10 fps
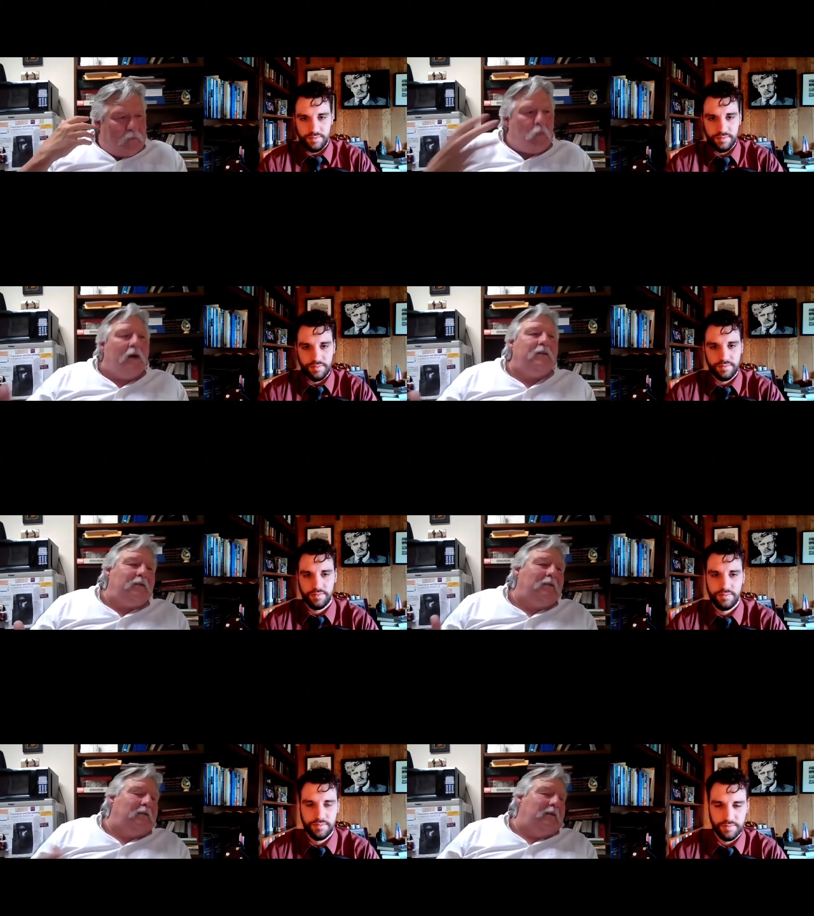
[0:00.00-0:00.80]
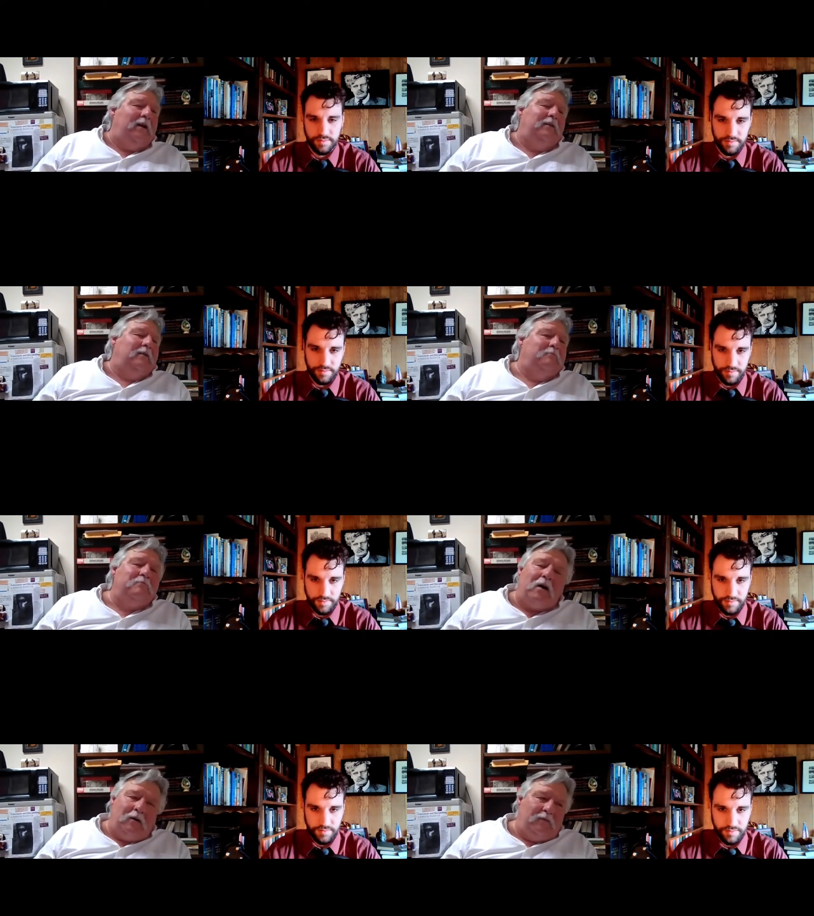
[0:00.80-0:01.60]
Speaker 1: wonder and a
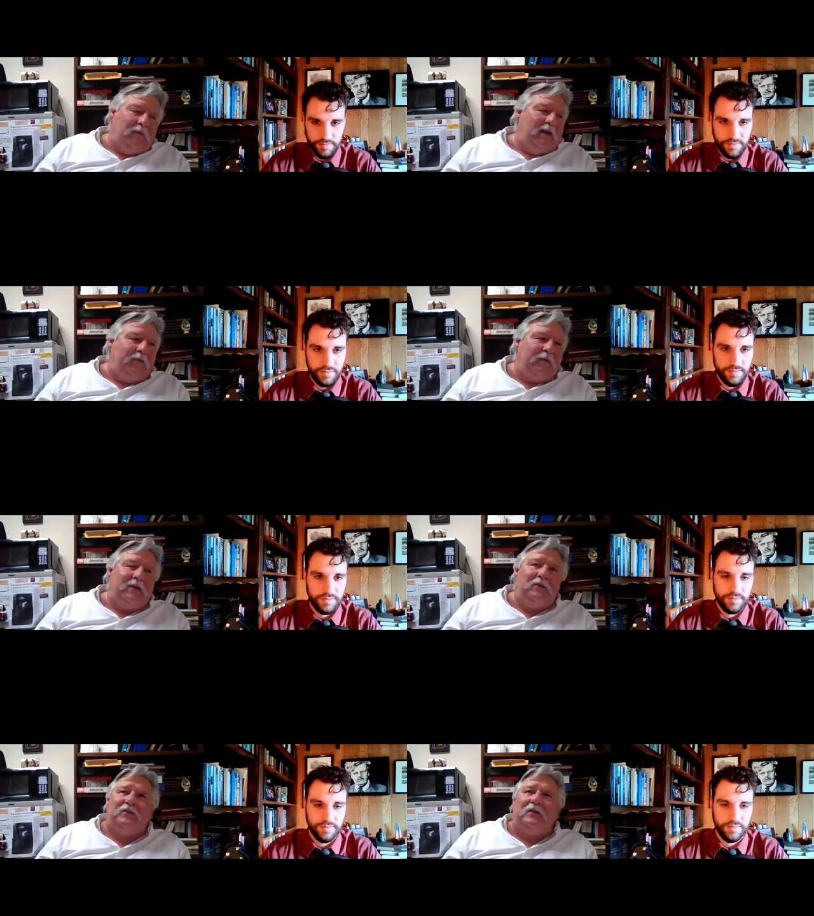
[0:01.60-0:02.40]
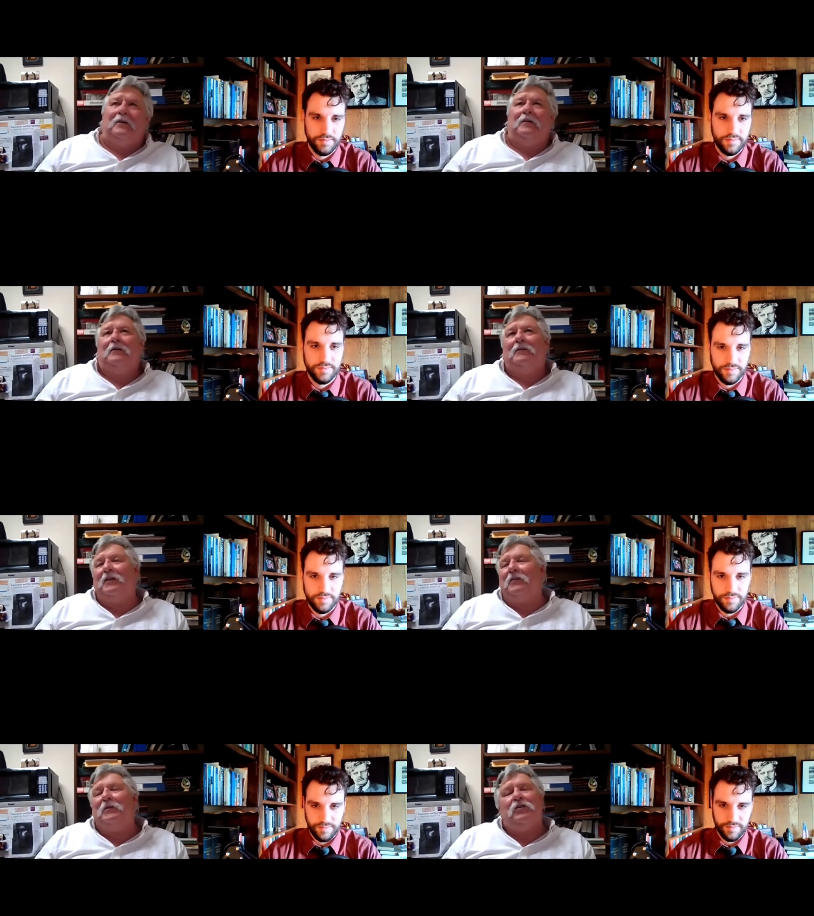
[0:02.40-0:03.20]
marvel at things that are that
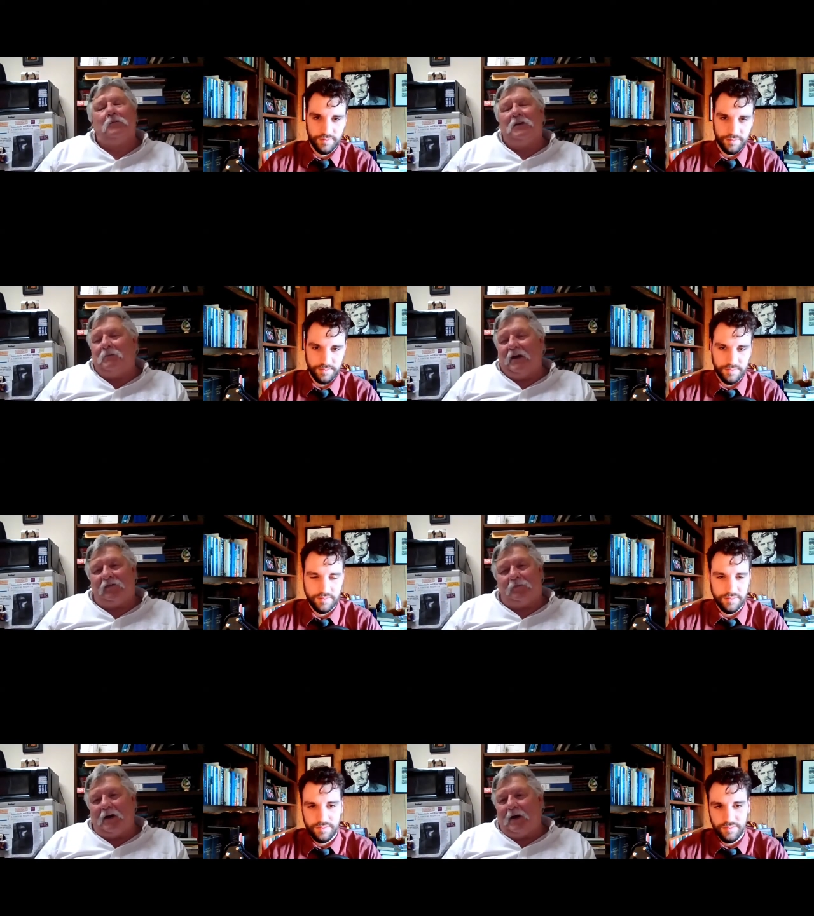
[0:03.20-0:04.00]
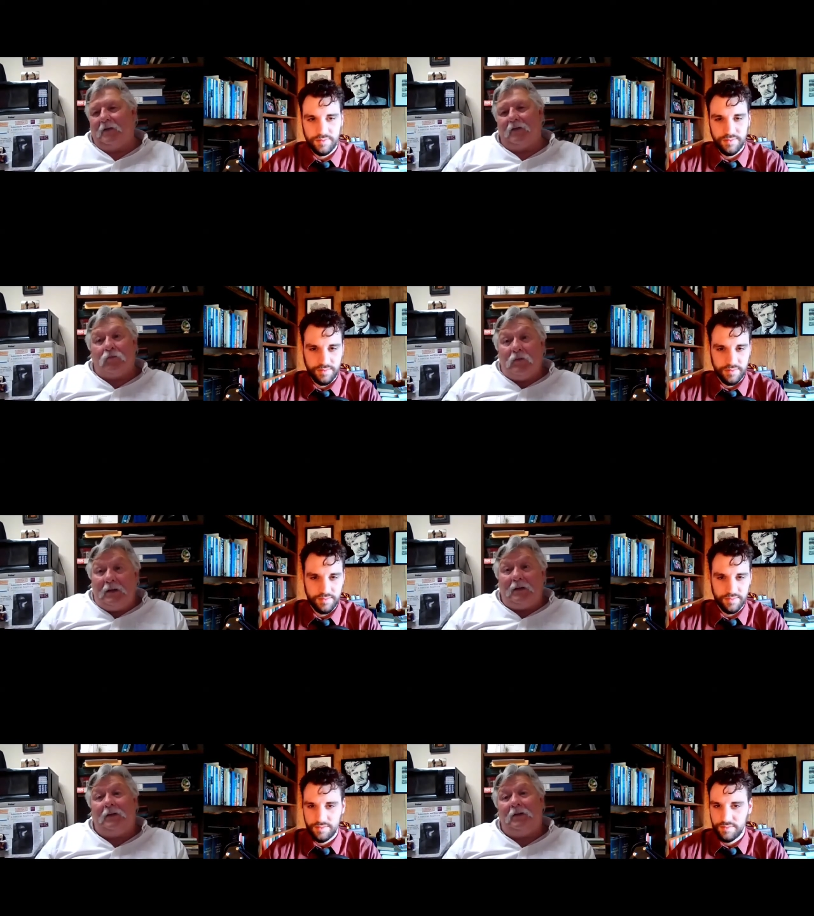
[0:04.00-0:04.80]
we normally pass by that
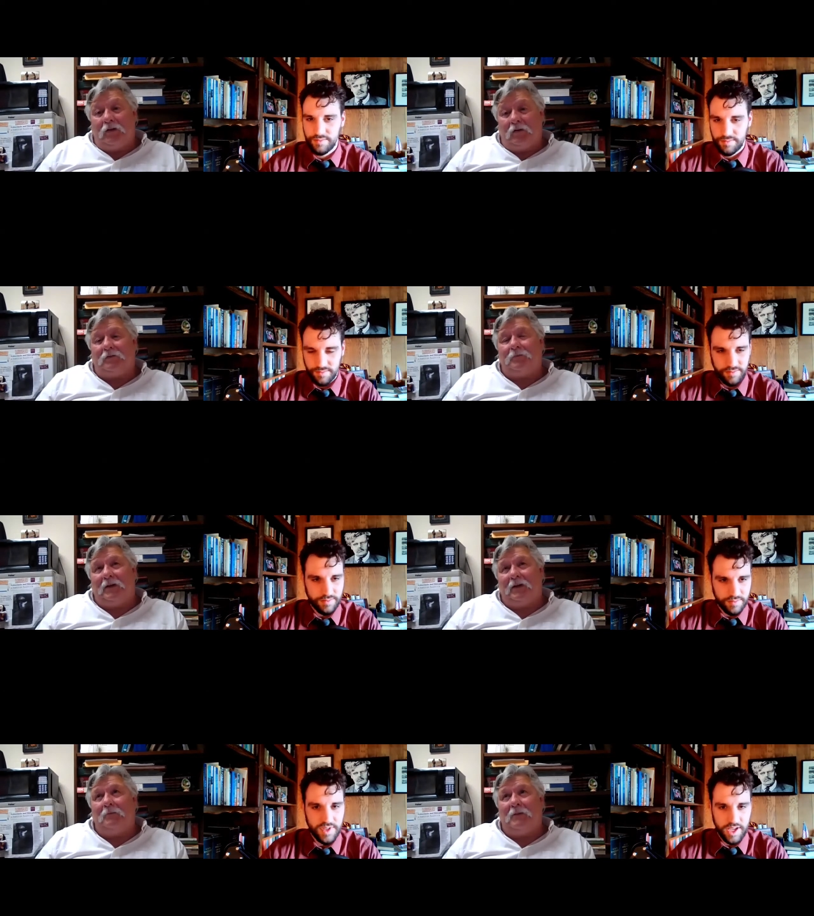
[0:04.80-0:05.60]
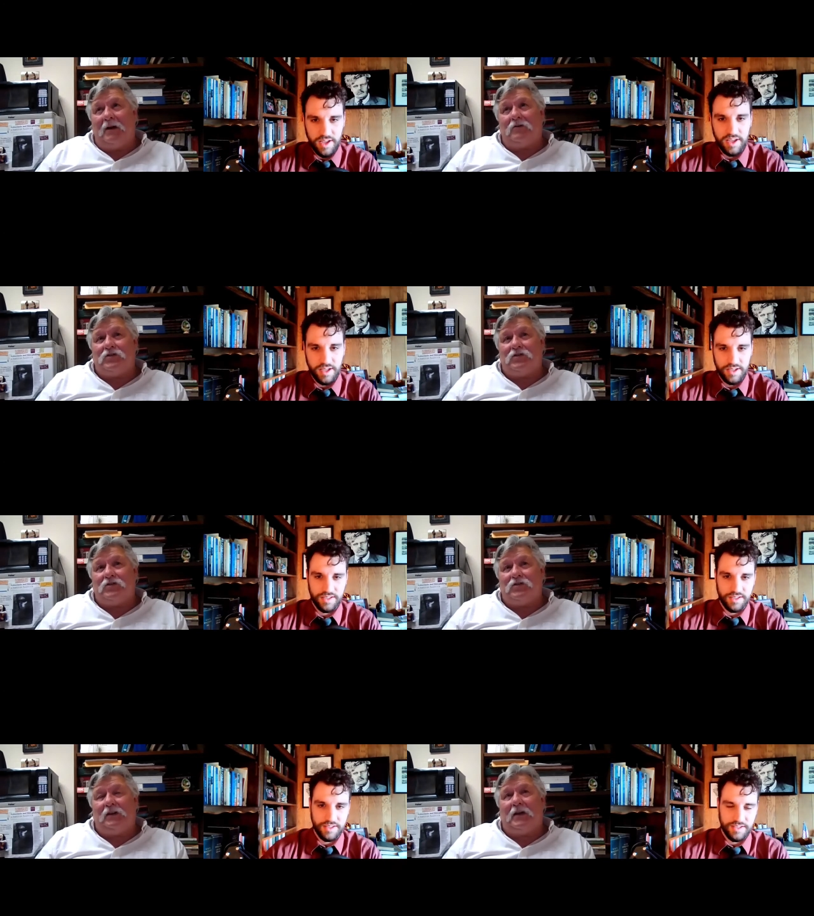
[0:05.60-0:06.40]
really hooked me about
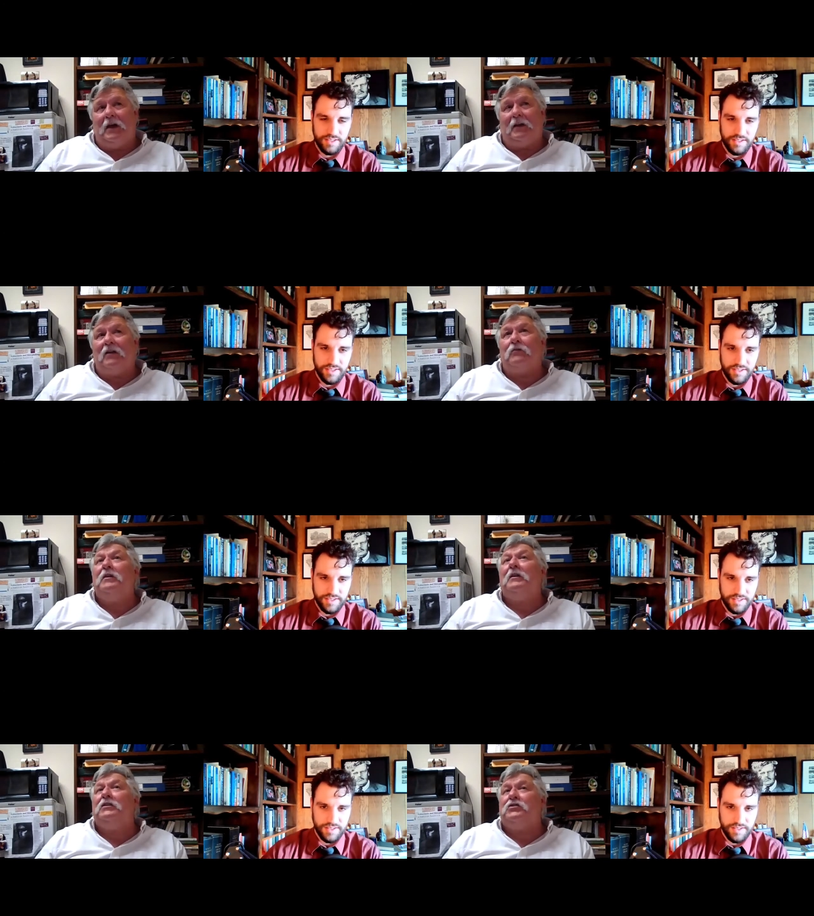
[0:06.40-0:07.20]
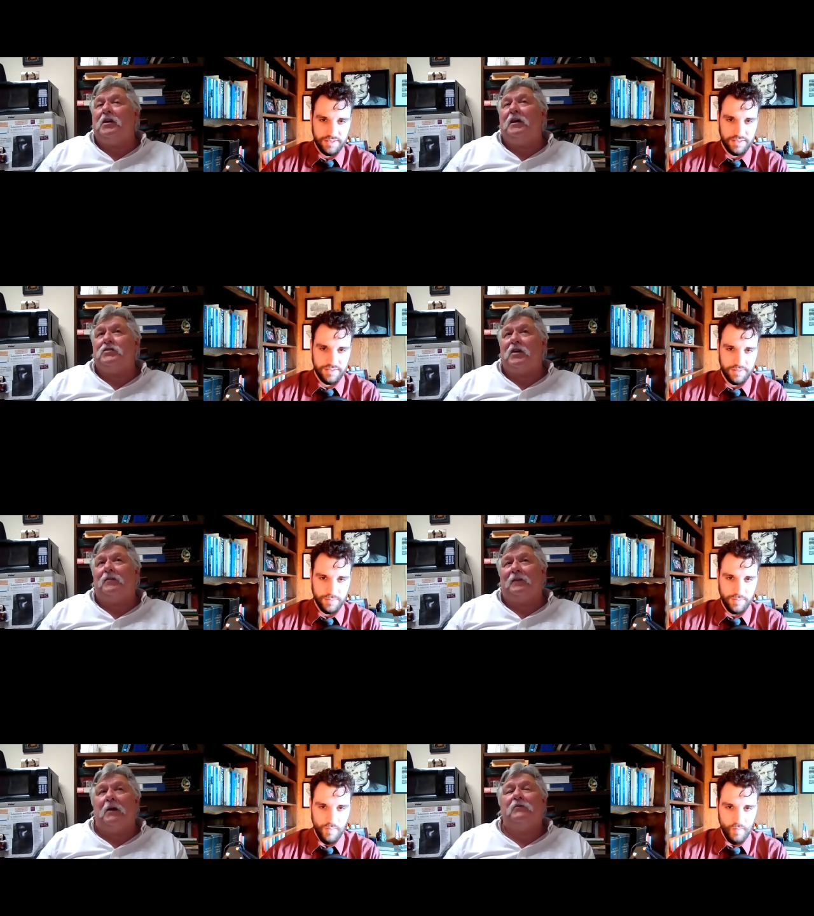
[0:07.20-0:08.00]
GK, and that really changed. I think
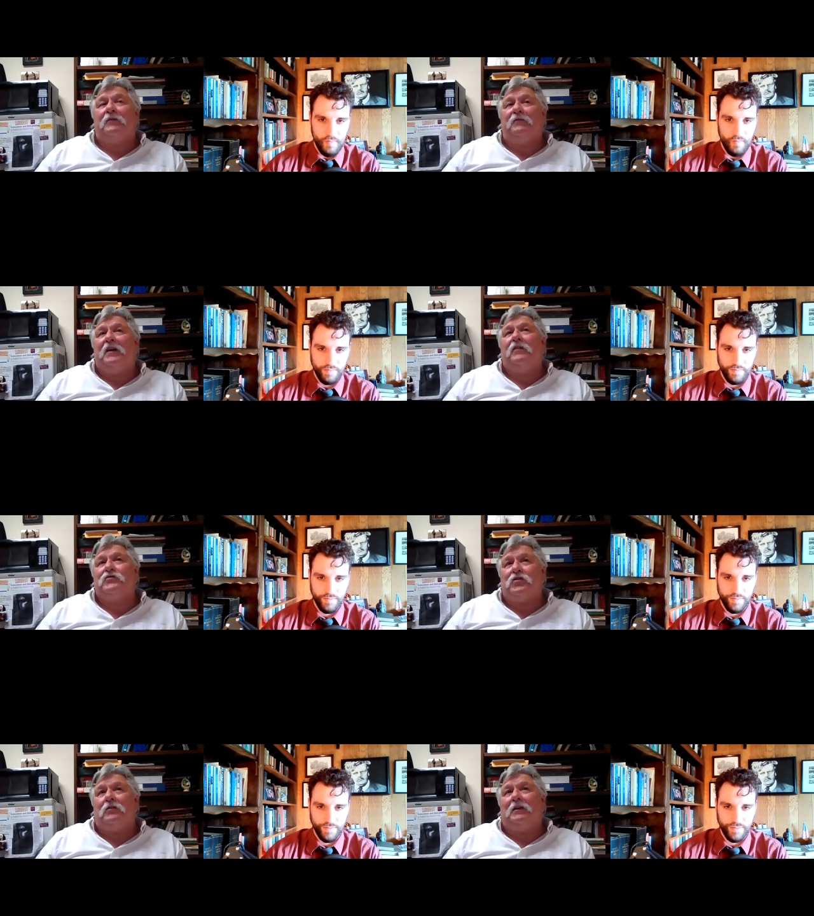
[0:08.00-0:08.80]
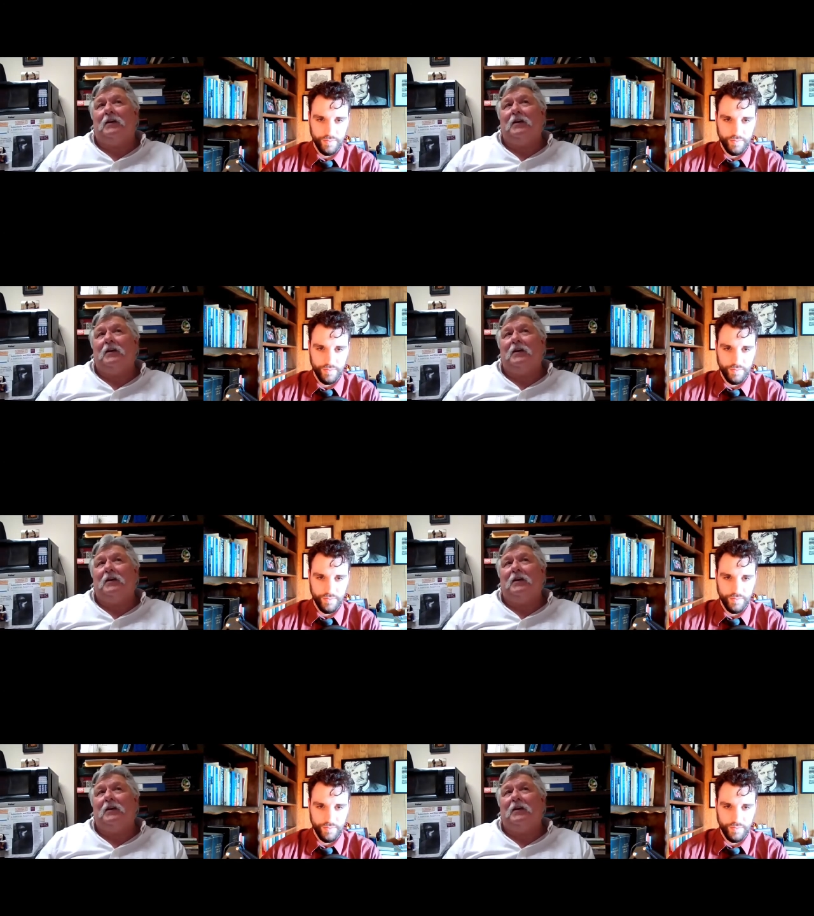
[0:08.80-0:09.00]
that was the faith journey